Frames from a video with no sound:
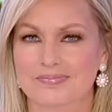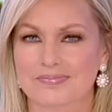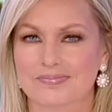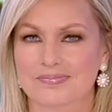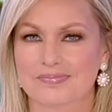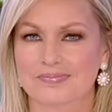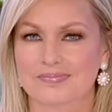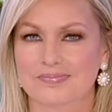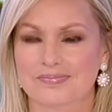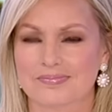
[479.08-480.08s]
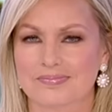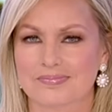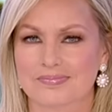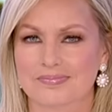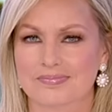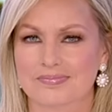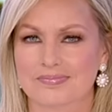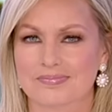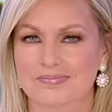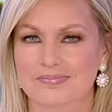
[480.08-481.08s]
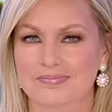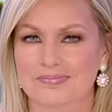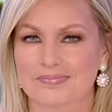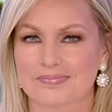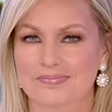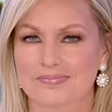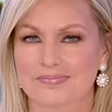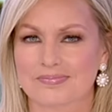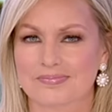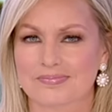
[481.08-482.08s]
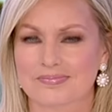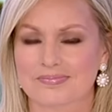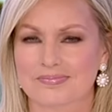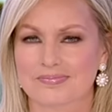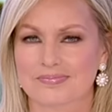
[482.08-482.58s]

[no speech]